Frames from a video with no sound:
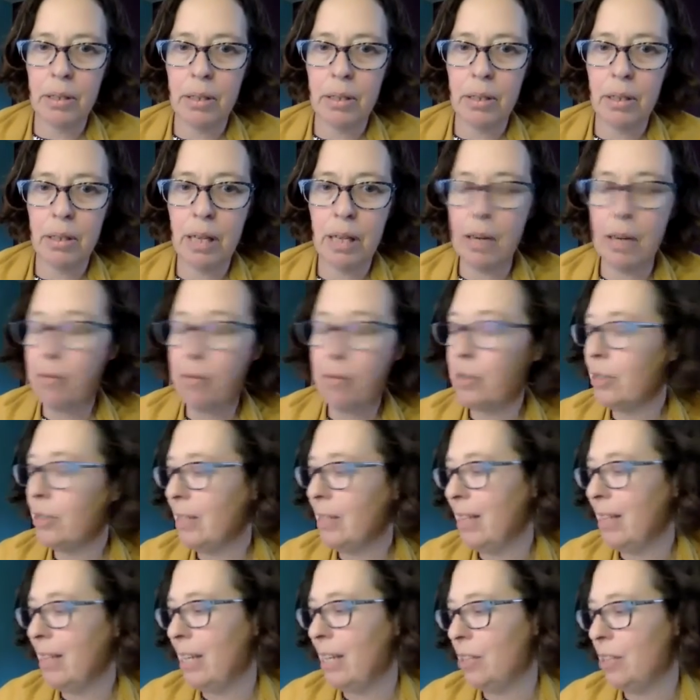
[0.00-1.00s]
And I will
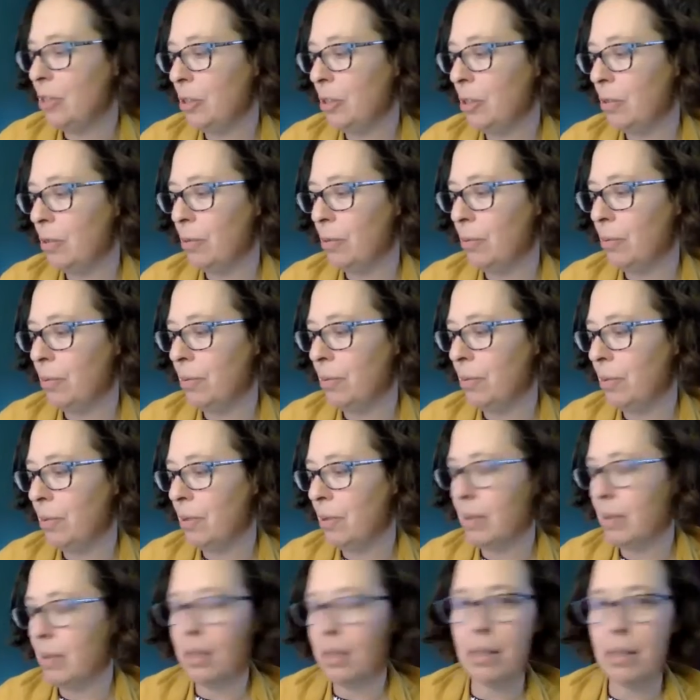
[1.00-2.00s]
say that too,
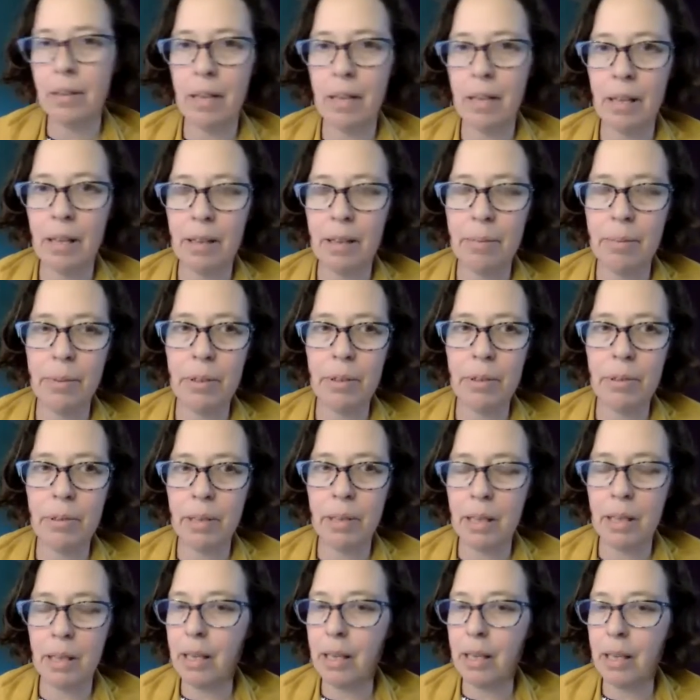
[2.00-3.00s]
that the book
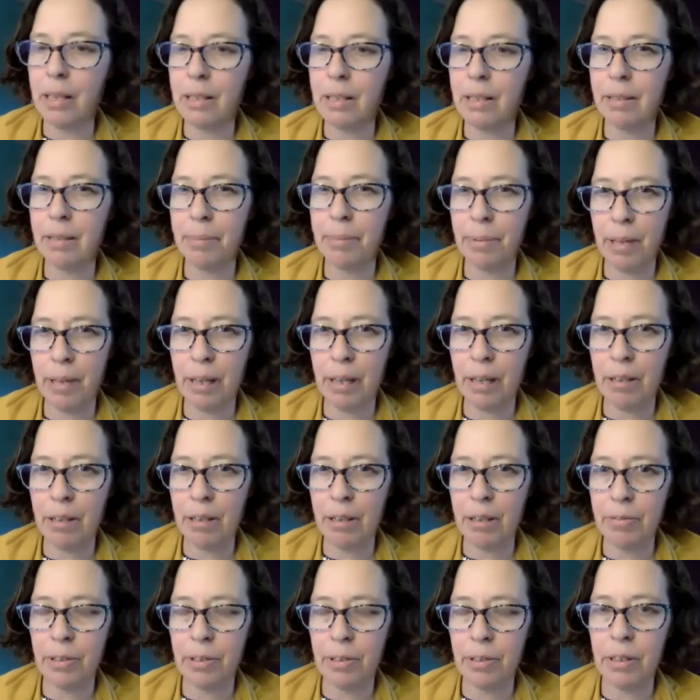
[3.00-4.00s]
really is a prayer
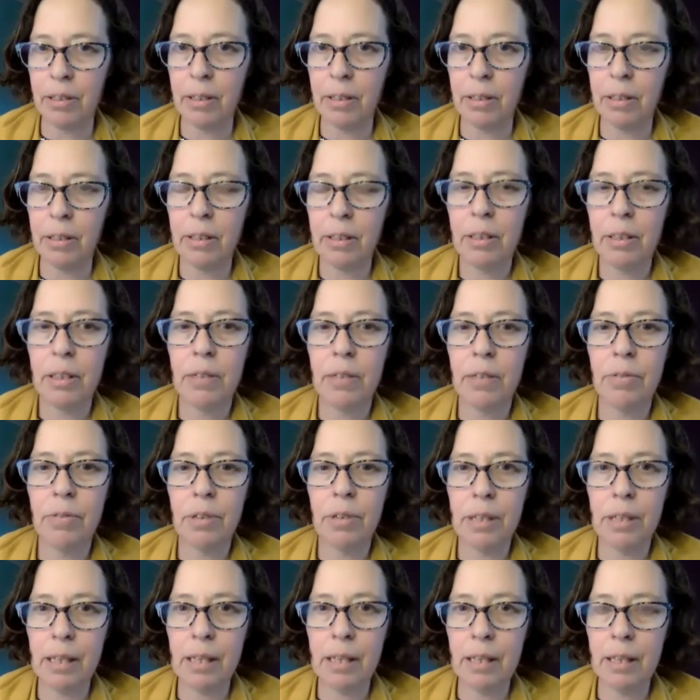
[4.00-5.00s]
for
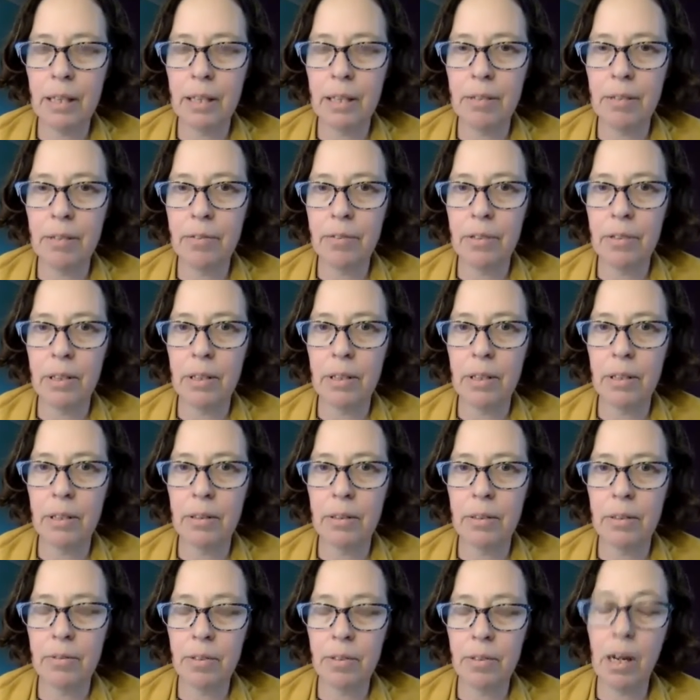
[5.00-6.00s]
healing
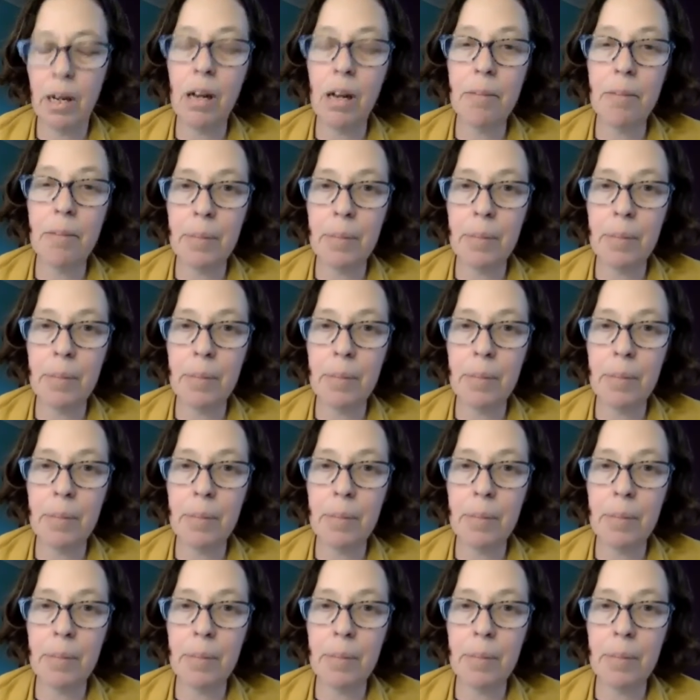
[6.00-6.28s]
for all